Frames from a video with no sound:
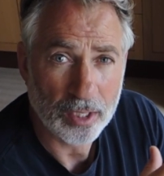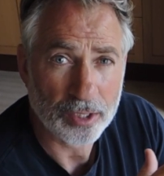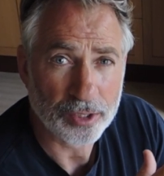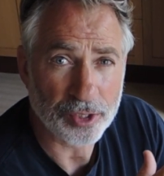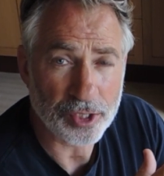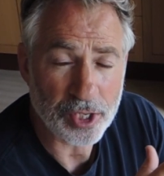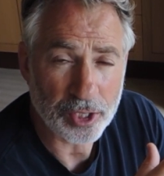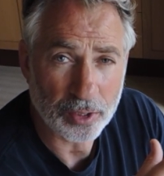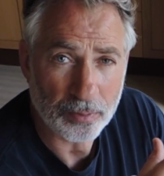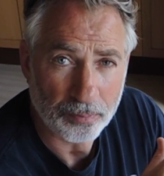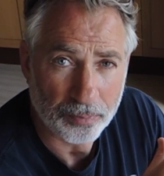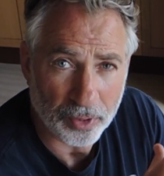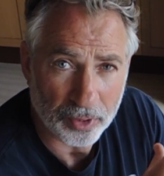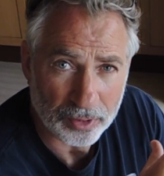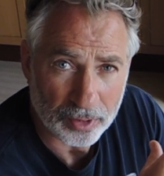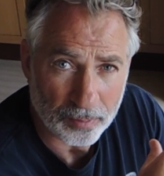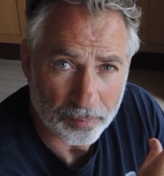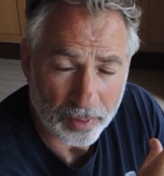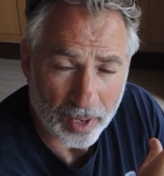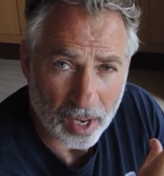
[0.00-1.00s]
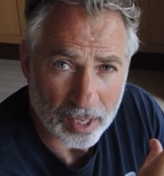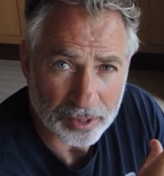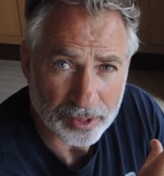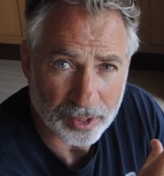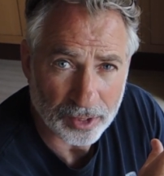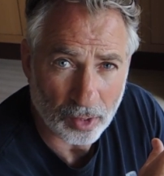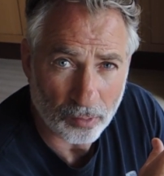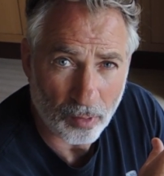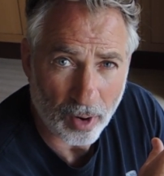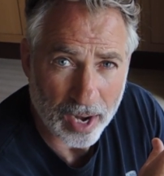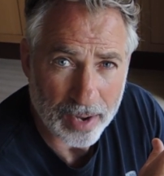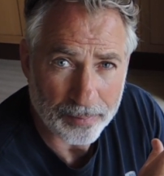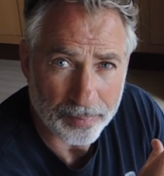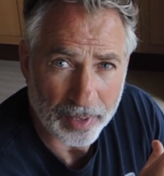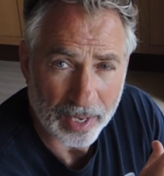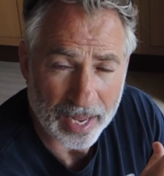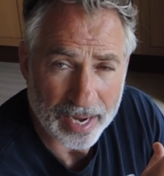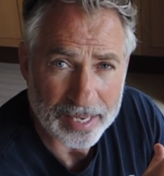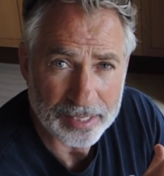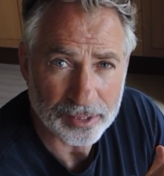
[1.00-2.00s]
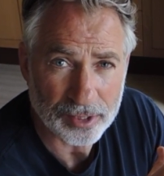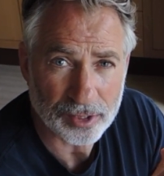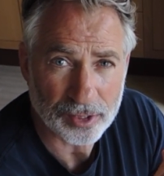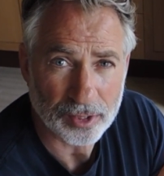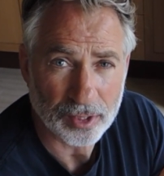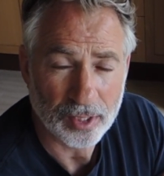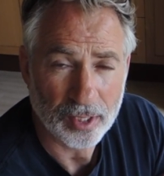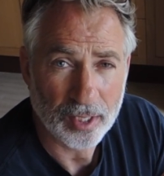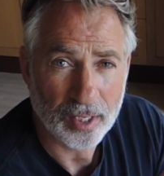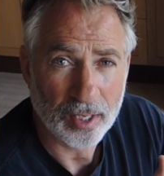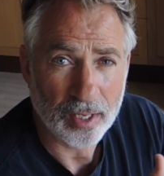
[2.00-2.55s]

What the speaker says: so you can put the plugs in the right place.